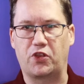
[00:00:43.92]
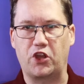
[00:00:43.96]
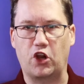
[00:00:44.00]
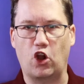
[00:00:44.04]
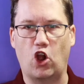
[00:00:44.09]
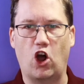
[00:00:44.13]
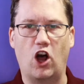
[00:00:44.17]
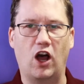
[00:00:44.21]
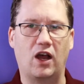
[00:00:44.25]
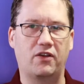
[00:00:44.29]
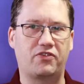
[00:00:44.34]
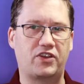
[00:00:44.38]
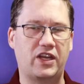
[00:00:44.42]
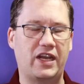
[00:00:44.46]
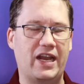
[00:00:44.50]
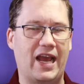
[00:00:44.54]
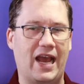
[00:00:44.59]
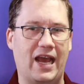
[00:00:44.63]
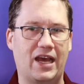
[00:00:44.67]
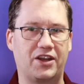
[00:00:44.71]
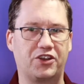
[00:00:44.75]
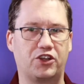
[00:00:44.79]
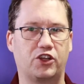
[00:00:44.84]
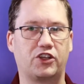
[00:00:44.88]
they're often
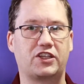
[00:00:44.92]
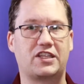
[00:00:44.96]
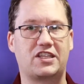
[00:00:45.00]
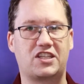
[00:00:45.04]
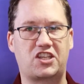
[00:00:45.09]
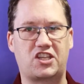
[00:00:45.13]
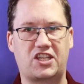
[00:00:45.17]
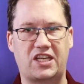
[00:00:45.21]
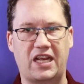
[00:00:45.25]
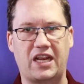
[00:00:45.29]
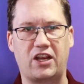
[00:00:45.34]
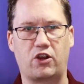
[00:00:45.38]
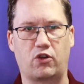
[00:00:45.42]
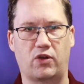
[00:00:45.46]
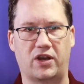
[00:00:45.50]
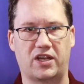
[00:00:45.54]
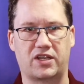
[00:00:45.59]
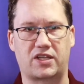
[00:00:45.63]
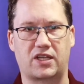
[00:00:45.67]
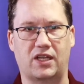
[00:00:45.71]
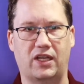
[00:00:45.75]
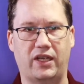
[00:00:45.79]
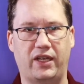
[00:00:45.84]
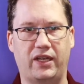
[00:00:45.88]
handled
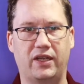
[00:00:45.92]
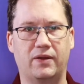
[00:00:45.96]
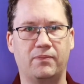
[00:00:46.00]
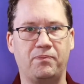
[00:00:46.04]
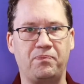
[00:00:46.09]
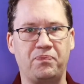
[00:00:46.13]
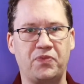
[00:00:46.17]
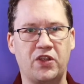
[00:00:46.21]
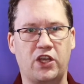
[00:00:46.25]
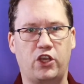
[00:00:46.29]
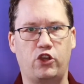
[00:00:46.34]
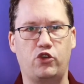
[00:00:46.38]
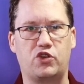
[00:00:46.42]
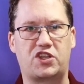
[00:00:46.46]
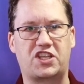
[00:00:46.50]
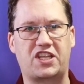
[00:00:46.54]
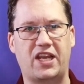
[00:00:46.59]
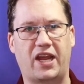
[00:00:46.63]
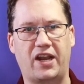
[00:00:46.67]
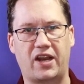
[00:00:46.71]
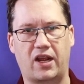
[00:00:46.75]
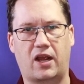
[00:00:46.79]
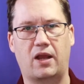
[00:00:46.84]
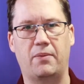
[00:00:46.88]
synchronously. You
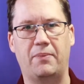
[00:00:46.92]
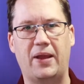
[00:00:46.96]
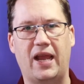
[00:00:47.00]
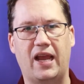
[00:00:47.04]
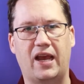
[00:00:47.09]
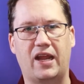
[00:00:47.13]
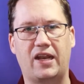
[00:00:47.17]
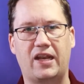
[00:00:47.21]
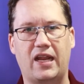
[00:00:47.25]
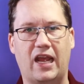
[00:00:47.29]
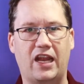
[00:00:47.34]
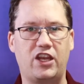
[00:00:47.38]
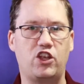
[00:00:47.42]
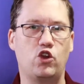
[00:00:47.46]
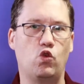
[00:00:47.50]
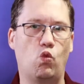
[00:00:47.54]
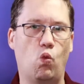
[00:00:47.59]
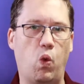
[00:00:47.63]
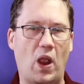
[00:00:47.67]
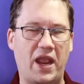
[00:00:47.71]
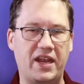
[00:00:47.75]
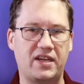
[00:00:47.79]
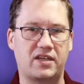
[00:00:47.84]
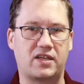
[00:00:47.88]
send a command and you
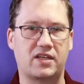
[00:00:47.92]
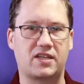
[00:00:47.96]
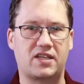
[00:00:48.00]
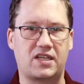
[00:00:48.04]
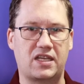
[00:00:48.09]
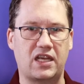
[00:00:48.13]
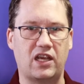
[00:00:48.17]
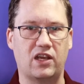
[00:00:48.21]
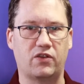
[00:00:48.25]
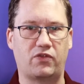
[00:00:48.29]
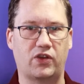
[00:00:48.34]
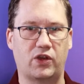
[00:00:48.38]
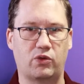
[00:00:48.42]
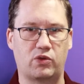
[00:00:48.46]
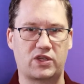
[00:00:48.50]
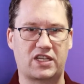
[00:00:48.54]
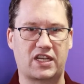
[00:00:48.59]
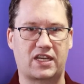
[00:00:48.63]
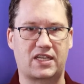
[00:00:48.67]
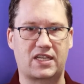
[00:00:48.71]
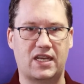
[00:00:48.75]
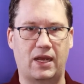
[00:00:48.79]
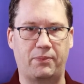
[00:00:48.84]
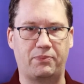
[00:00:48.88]
wait to see if it was
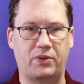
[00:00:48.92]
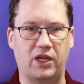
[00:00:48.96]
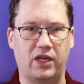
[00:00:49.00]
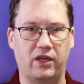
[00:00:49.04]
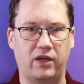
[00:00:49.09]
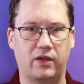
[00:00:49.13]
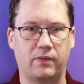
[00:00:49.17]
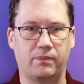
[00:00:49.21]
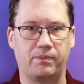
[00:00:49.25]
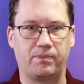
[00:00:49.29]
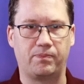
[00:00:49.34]
accepted.